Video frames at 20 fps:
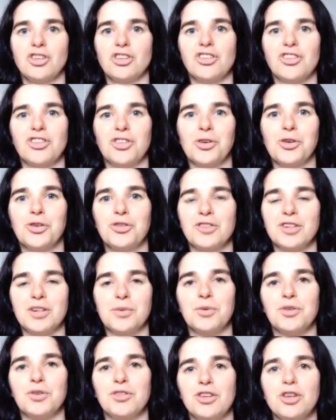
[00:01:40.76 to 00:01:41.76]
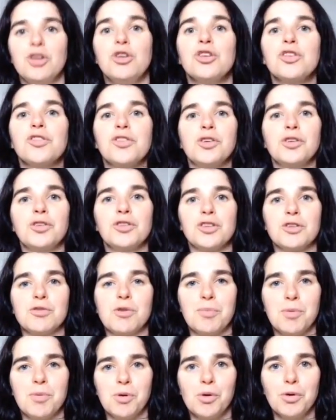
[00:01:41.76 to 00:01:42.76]
Just thought it was useful
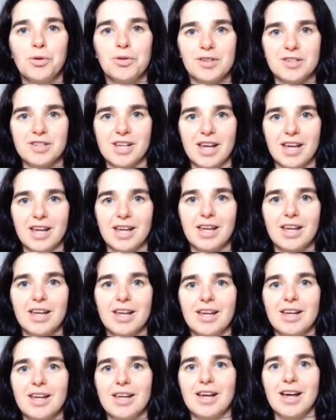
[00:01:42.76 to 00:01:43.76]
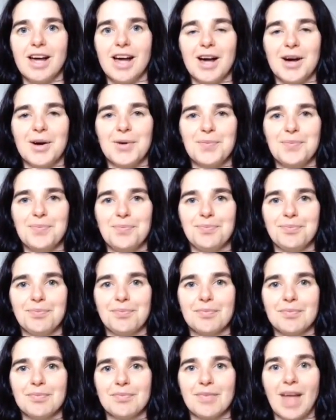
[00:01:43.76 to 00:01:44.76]
to report today
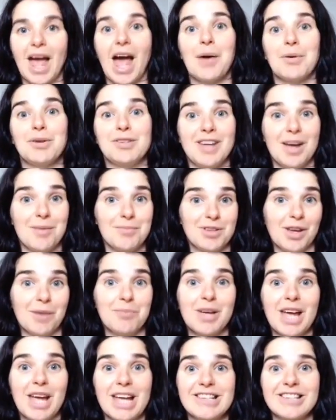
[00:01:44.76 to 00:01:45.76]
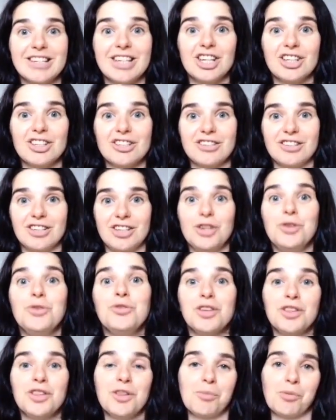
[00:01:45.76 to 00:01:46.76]
how adept I'm getting at
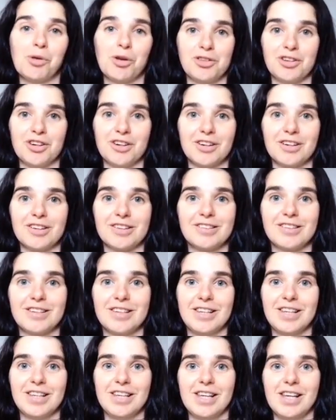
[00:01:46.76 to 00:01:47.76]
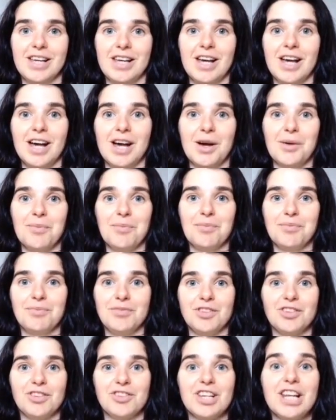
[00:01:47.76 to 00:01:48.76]
using the products.
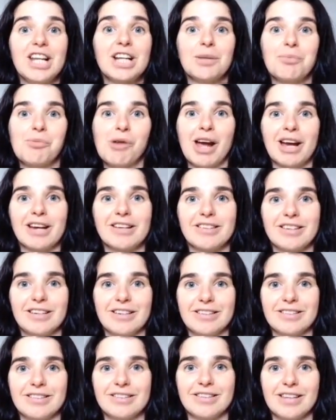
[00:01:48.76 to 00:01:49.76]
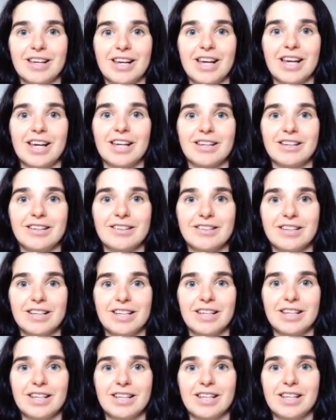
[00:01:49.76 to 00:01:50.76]
Just a little practice and
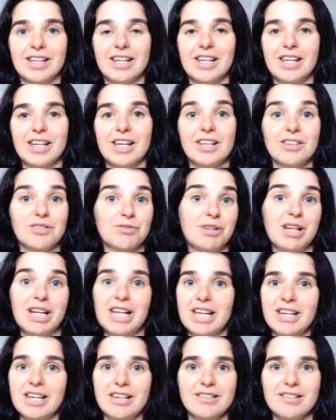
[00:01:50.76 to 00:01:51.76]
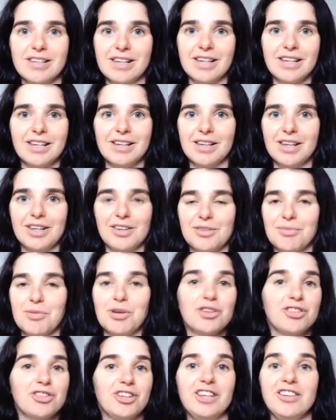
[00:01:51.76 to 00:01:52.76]
it's really easy. It's
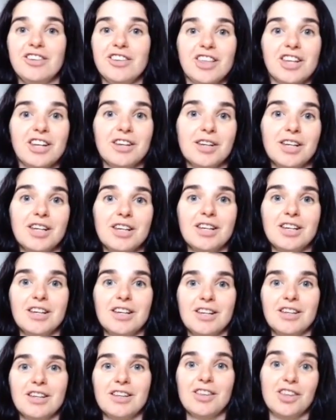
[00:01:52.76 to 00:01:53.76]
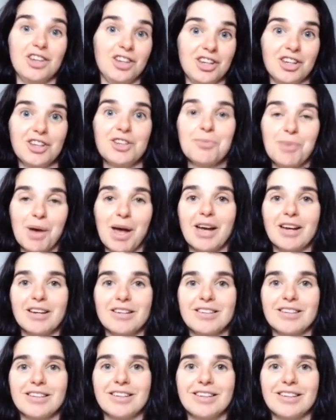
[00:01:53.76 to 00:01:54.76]
much easier than you'd
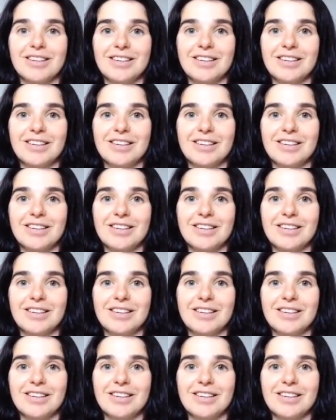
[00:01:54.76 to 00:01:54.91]
expect.